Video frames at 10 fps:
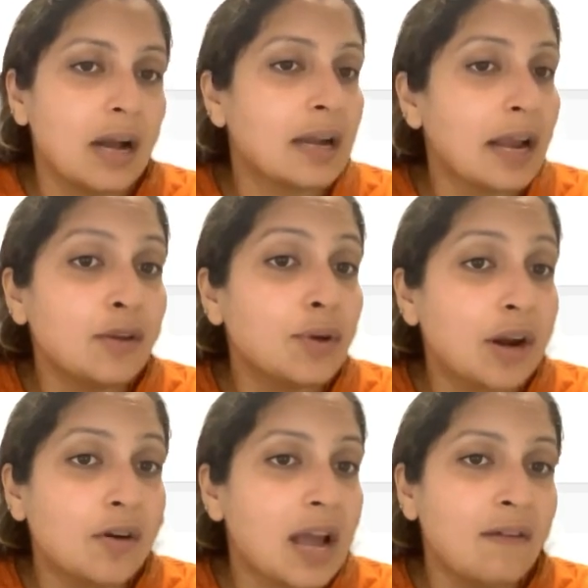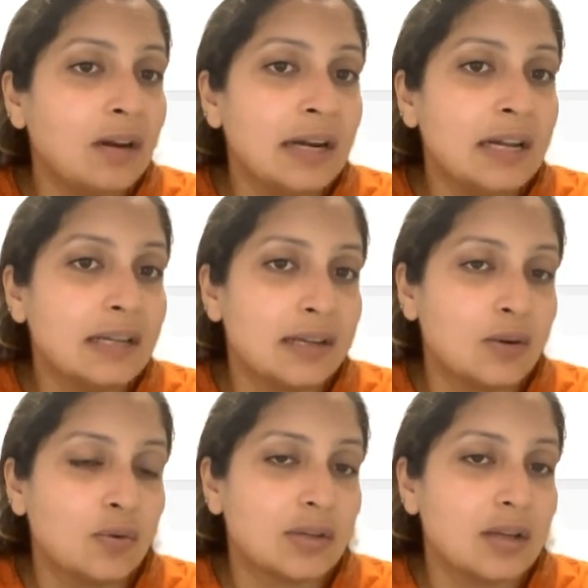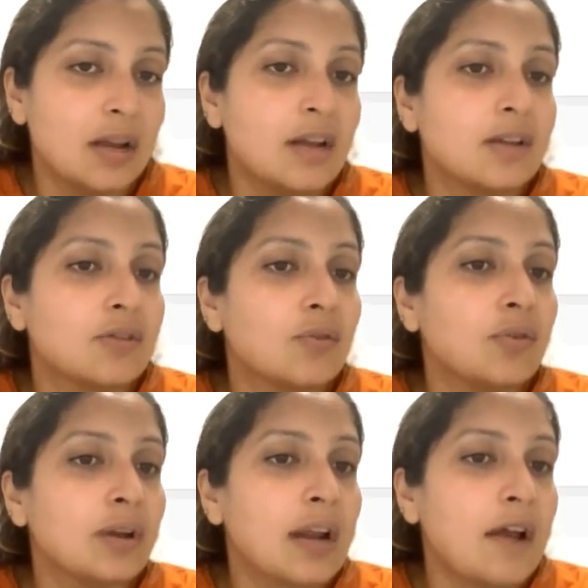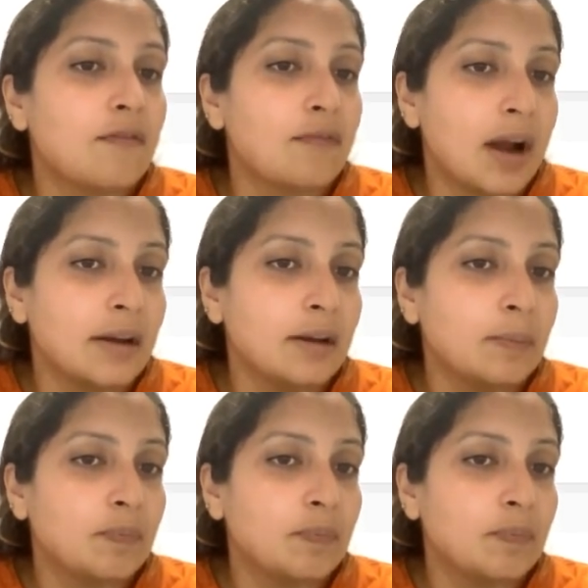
again you cannot have leading zeros. So you can have 1.